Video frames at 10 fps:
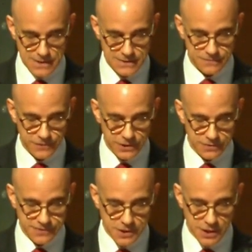As a
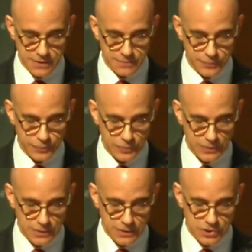final thought,
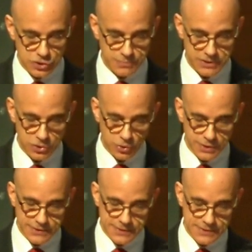it should be
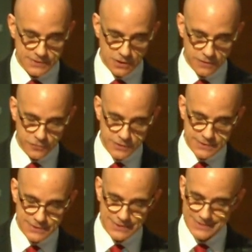noted that this
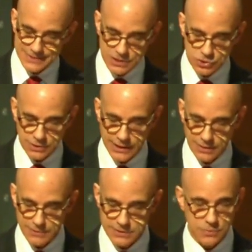conference is an essential
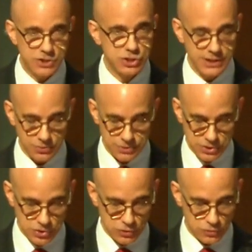element in reaching out
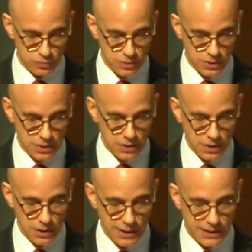to you
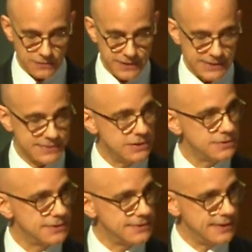ahead of next
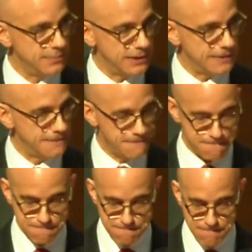year's assembly,
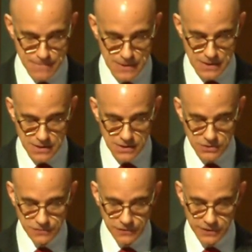
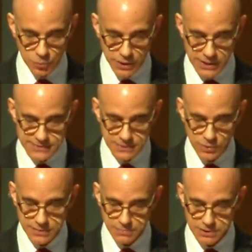to find ways that
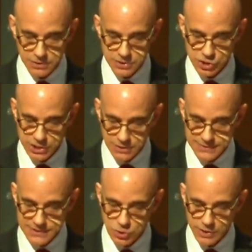we can build a
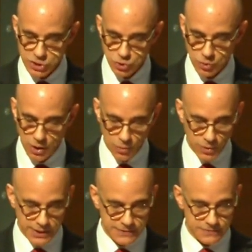shared situational
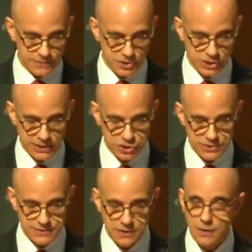awareness of the
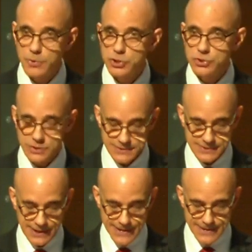challenges and
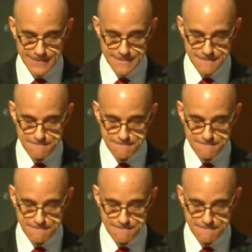opportunities ahead,